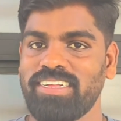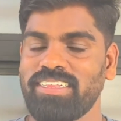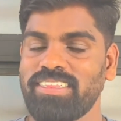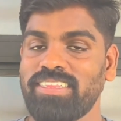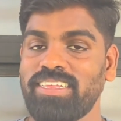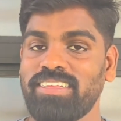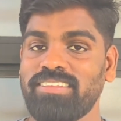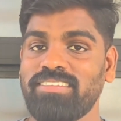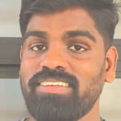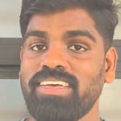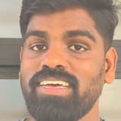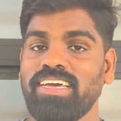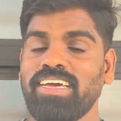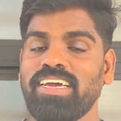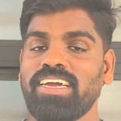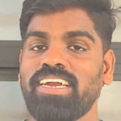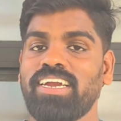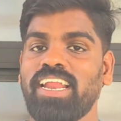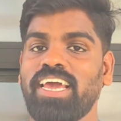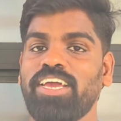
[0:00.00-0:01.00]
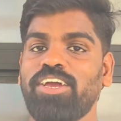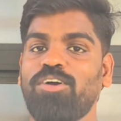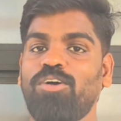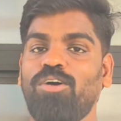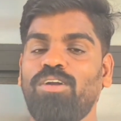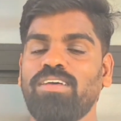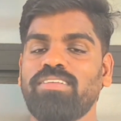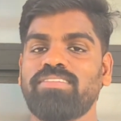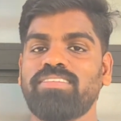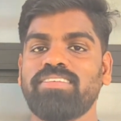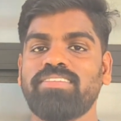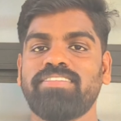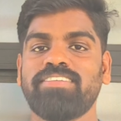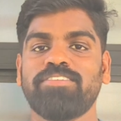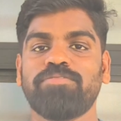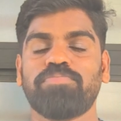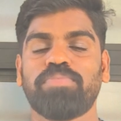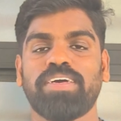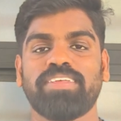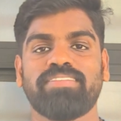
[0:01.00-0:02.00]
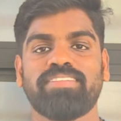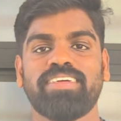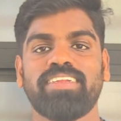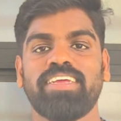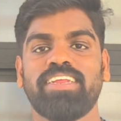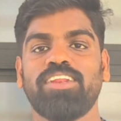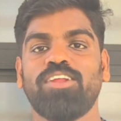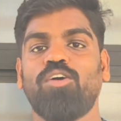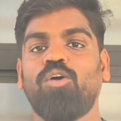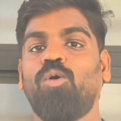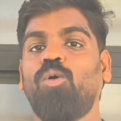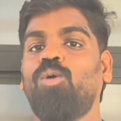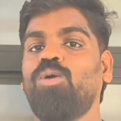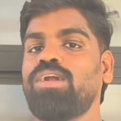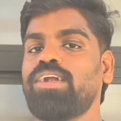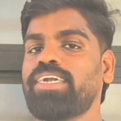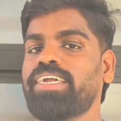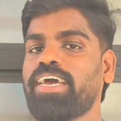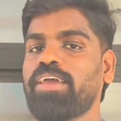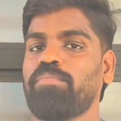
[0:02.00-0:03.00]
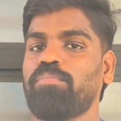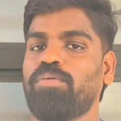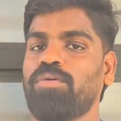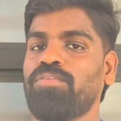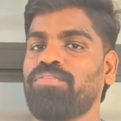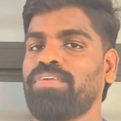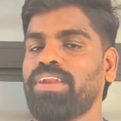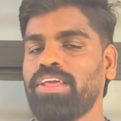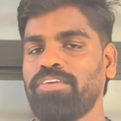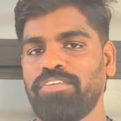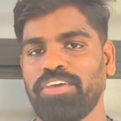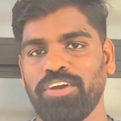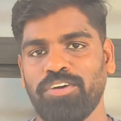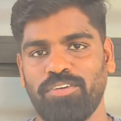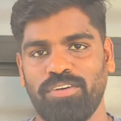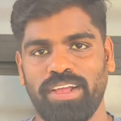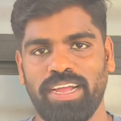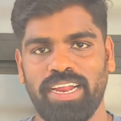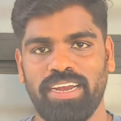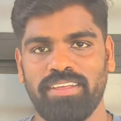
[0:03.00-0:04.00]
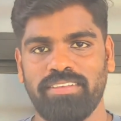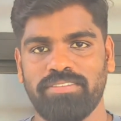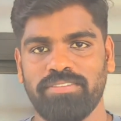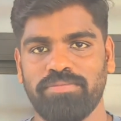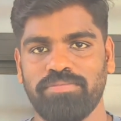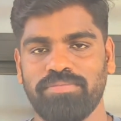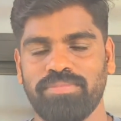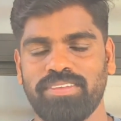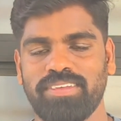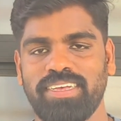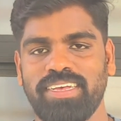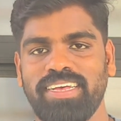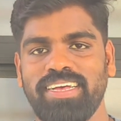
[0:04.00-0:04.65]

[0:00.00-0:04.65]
Thus, glycolysis is present in all type of living organism.